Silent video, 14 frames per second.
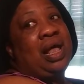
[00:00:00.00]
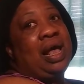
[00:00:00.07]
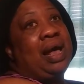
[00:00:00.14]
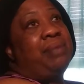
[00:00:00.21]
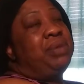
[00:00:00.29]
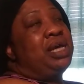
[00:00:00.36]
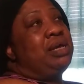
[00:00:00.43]

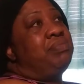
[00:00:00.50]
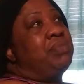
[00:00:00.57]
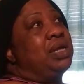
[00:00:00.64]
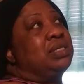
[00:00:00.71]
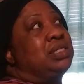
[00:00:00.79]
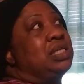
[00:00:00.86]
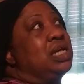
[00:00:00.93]
I made
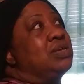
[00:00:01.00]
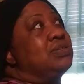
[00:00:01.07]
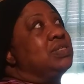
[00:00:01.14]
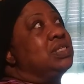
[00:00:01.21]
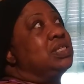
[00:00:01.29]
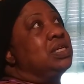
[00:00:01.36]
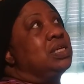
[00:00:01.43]
myself
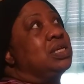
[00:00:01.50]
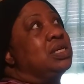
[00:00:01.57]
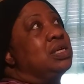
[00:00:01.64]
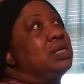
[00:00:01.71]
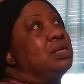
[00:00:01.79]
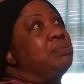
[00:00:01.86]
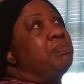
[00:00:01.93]
sick
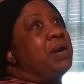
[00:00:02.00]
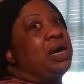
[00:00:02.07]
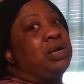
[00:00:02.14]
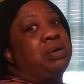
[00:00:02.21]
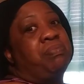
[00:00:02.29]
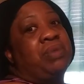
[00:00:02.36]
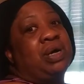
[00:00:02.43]
uh,
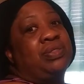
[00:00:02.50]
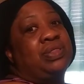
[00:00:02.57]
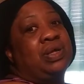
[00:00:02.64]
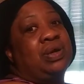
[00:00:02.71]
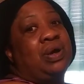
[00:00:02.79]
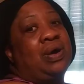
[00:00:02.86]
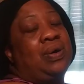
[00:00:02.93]
about a month
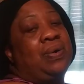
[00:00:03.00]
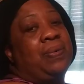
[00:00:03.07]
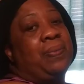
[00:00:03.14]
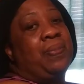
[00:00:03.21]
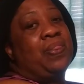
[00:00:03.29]
ago,